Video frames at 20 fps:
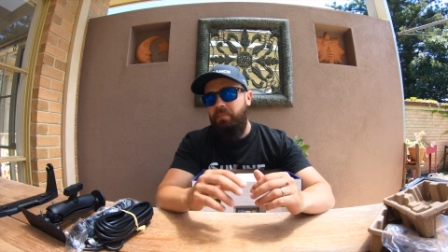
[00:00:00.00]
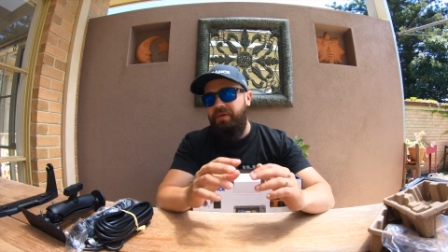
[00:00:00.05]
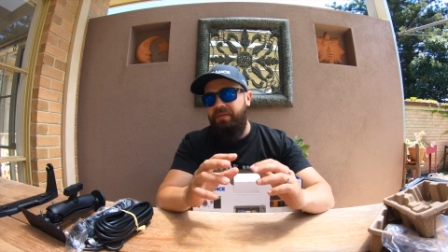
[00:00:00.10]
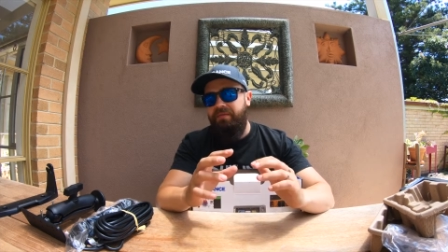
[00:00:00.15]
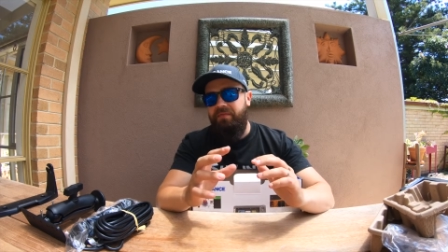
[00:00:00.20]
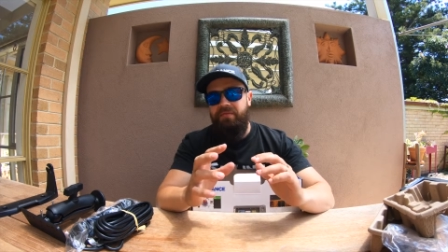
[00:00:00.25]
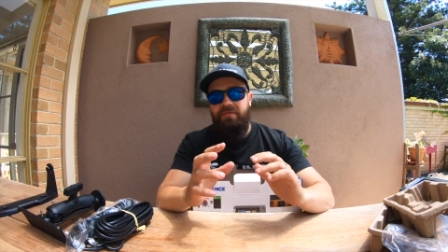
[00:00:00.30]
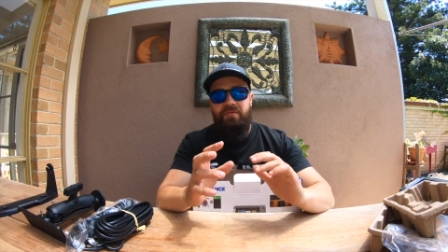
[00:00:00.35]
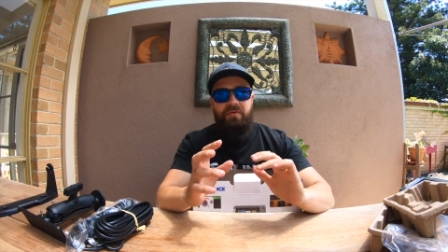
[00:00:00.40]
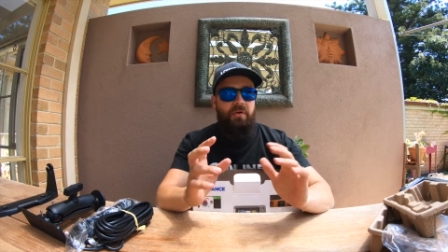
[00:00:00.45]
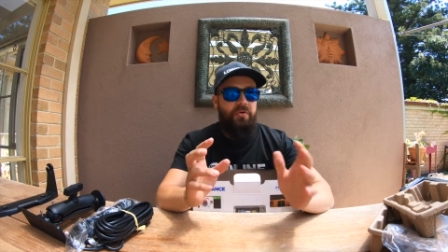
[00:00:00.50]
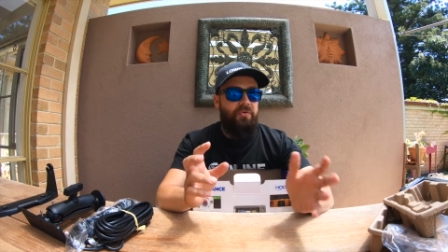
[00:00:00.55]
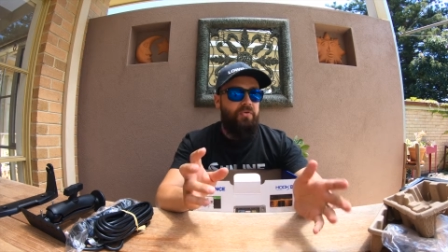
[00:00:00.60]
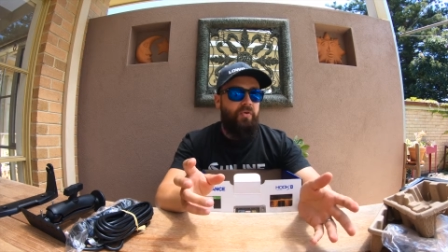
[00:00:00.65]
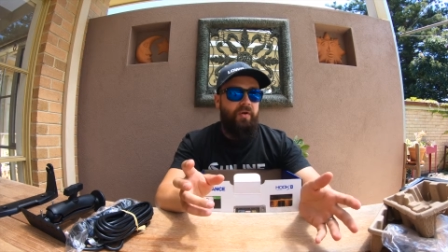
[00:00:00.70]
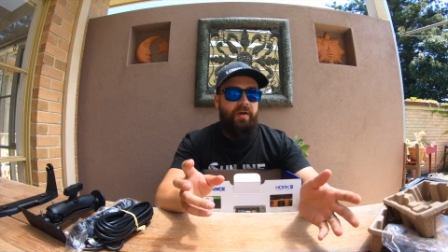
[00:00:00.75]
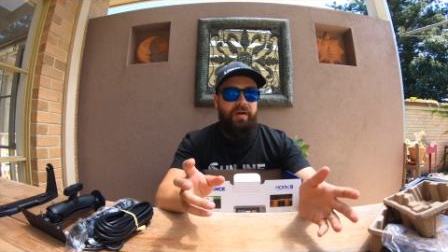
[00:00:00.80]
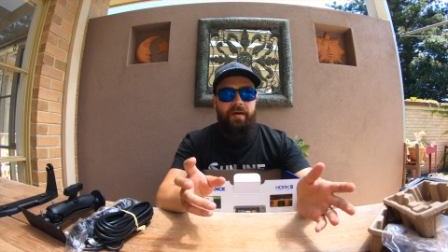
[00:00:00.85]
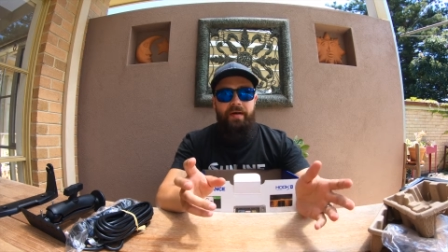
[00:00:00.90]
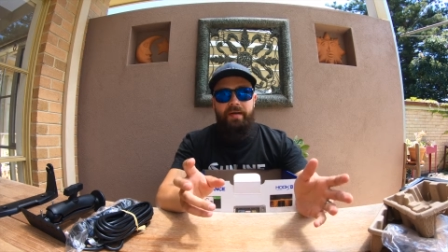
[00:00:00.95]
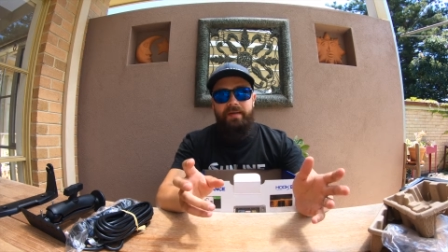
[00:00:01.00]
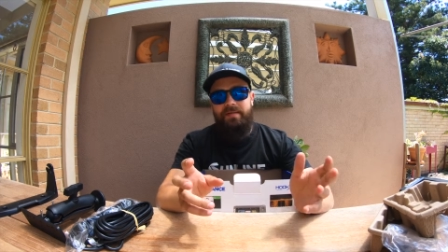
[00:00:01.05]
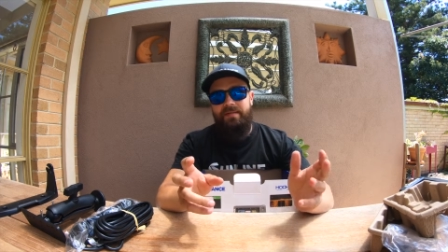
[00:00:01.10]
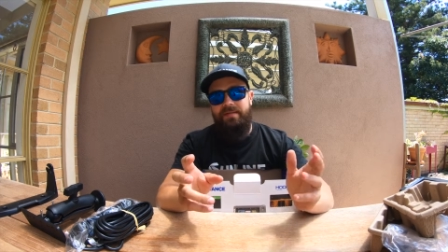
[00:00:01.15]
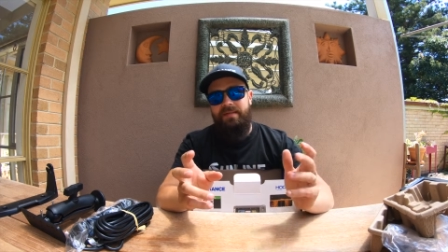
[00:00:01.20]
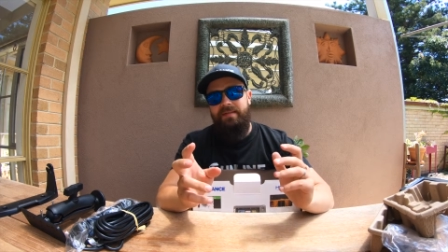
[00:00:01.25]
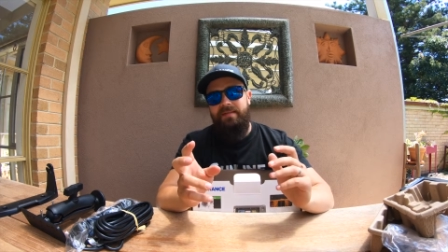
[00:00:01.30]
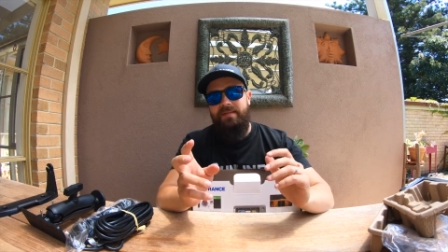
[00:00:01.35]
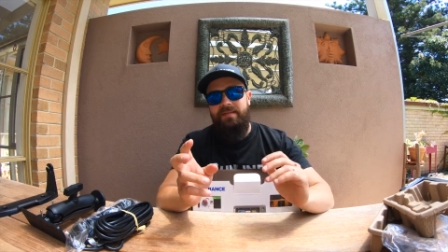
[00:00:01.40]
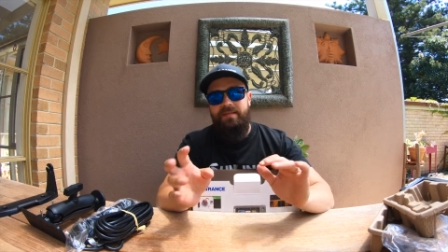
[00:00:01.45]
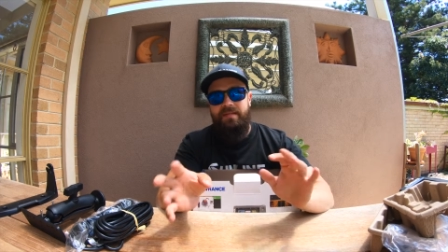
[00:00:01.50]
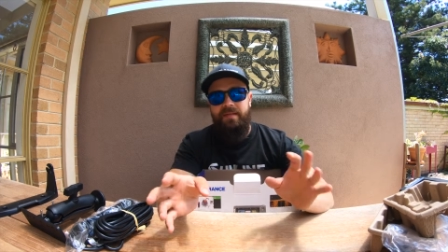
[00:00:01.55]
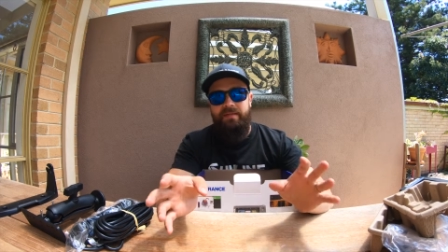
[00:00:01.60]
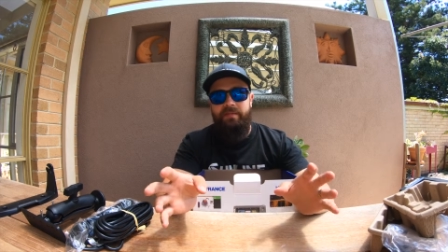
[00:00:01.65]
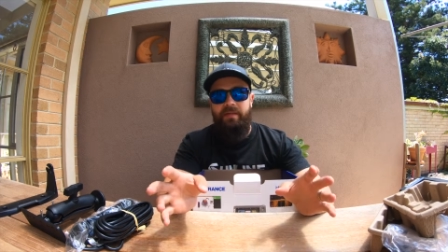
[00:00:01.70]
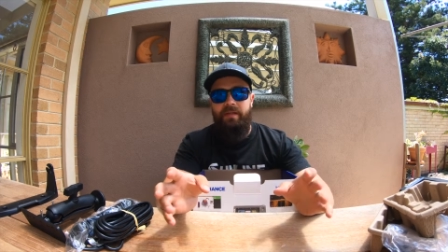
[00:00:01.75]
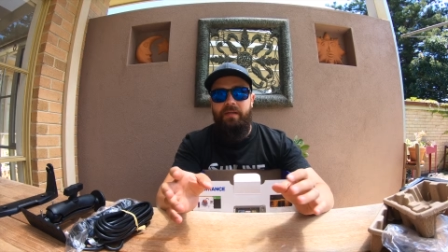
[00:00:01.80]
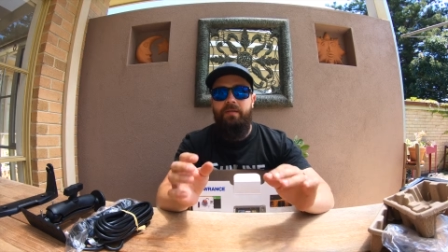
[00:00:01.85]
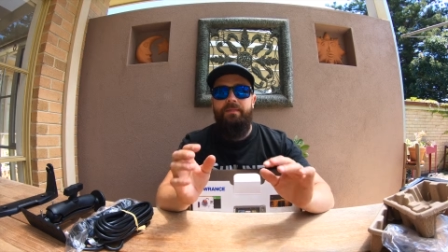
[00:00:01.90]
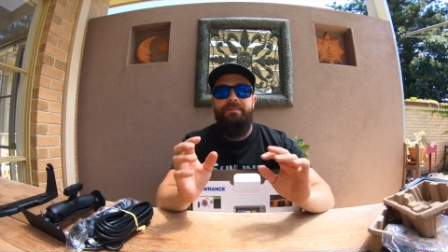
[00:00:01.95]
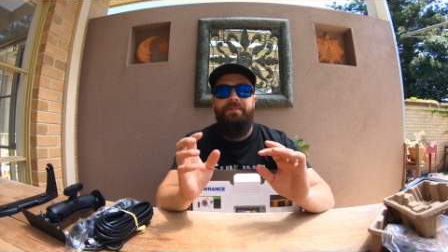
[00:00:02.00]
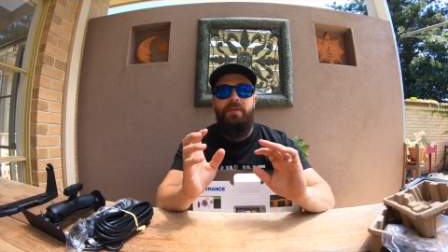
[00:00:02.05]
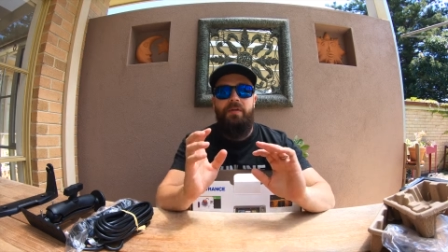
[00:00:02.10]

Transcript: whether it's contrast, sensitivity.